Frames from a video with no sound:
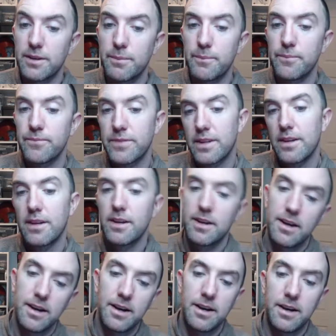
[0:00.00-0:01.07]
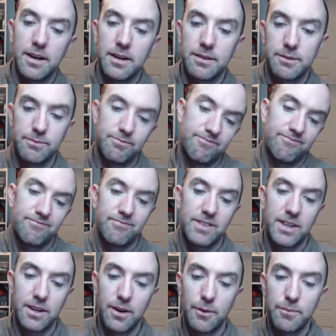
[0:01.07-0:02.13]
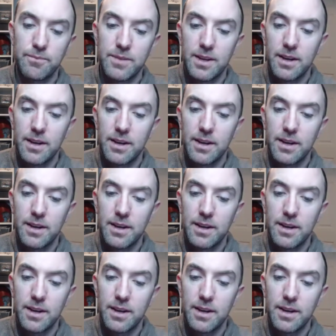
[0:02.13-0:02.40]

them. Uh, you know,